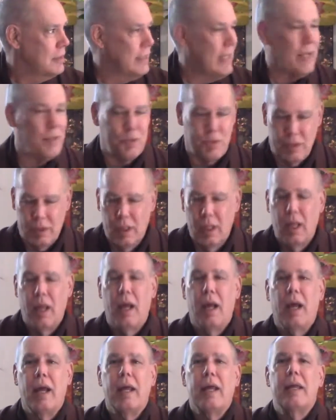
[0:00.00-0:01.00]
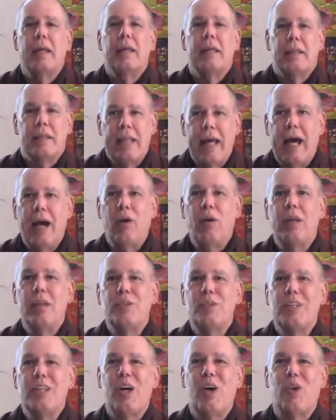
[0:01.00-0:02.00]
Yes. Now
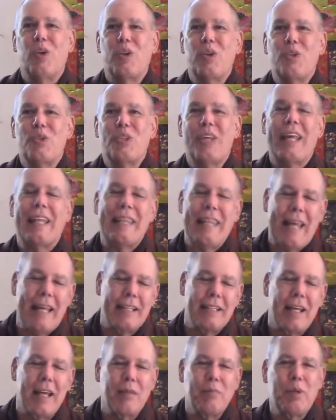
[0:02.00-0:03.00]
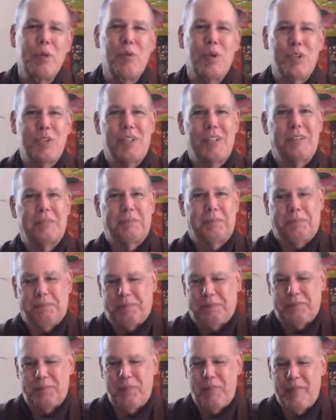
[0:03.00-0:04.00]
he's the oldest. At that time he wasn't.
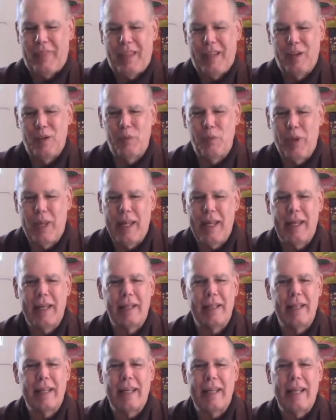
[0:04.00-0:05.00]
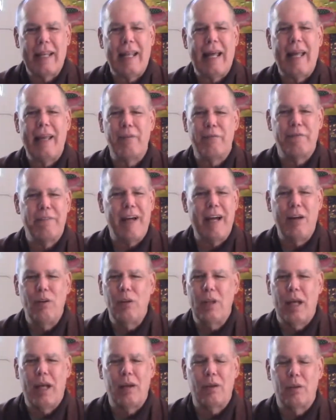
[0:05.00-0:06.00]
And I
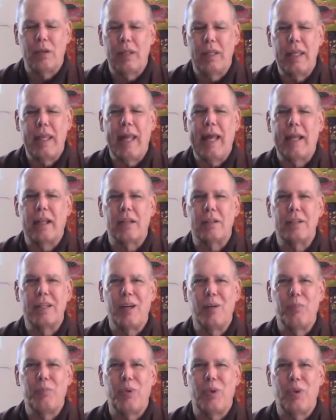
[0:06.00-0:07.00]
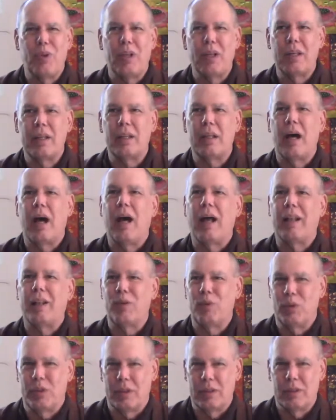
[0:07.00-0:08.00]
found out he had a temple in
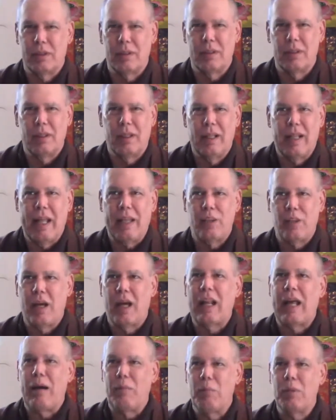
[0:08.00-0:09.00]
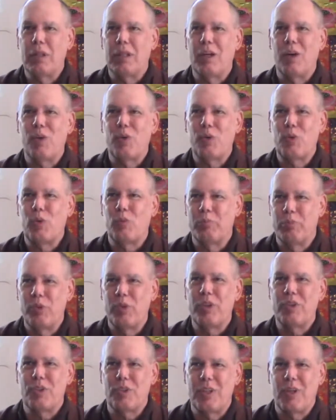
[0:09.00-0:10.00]
Hollywood. And I thought, I'm going to go to a
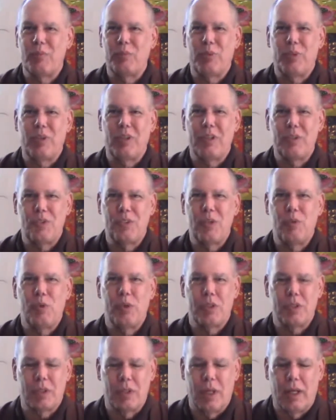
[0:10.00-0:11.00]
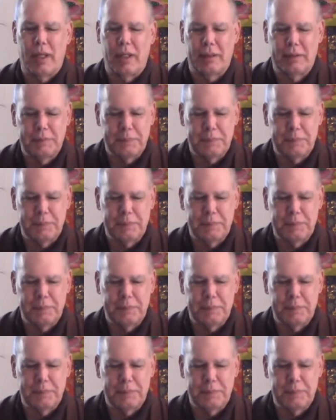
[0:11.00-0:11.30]
Buddhist temple and see what it's like.